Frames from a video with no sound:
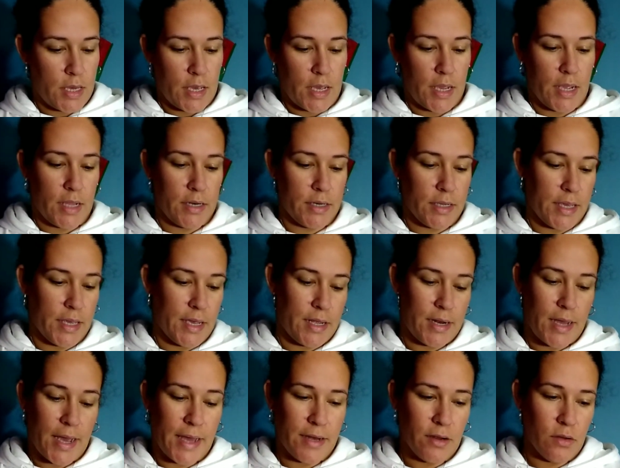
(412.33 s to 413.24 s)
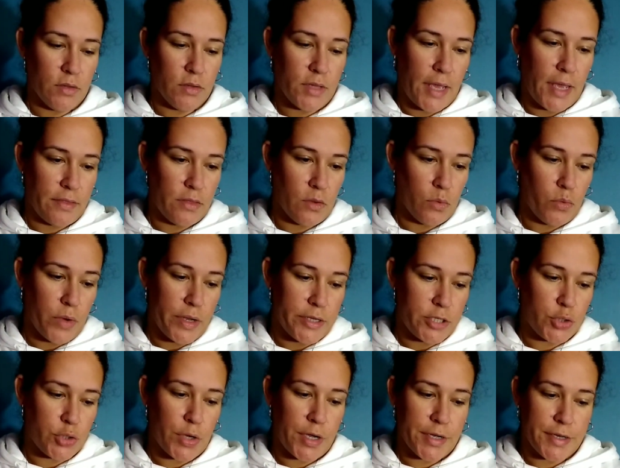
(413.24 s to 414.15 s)
and again I don't like the
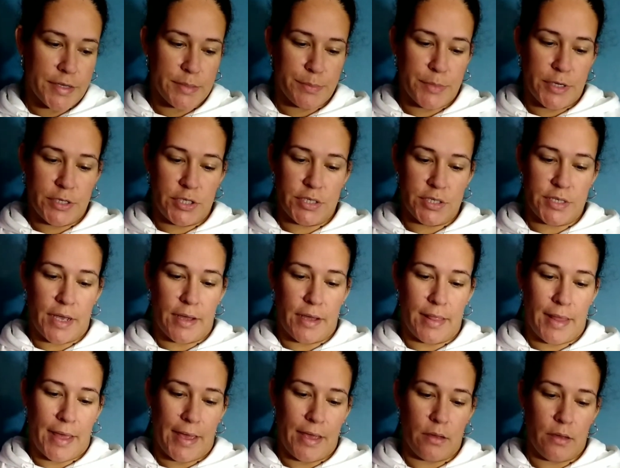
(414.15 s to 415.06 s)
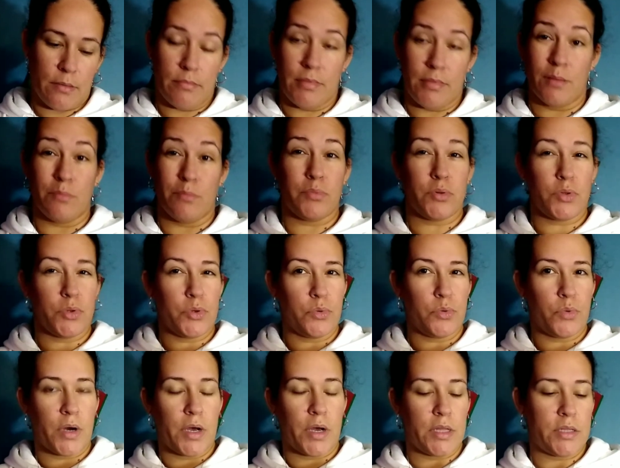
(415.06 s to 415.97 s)
red truck as much as I like the blue
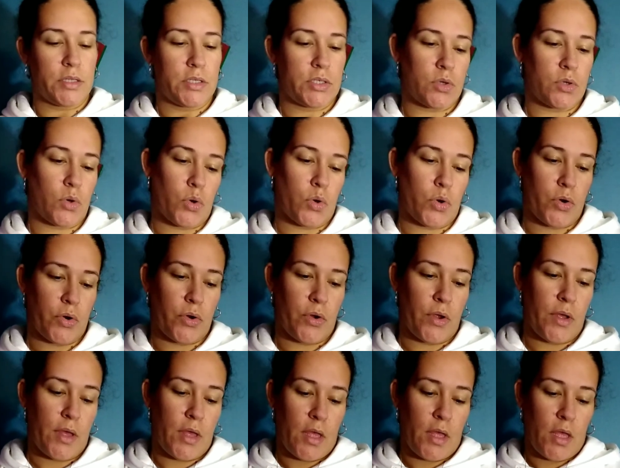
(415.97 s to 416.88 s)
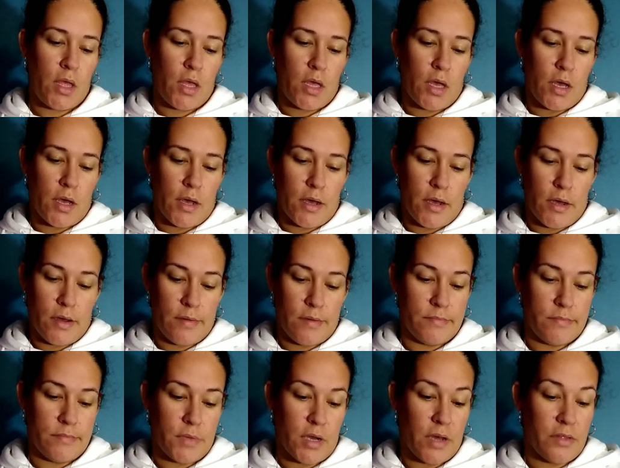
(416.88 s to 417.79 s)
ones or
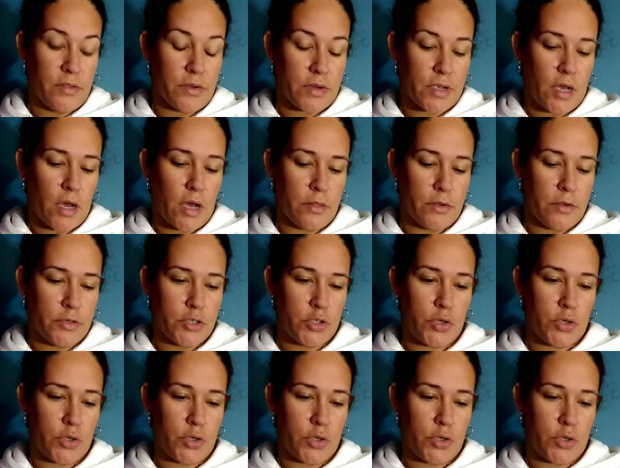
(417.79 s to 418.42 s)
um, other color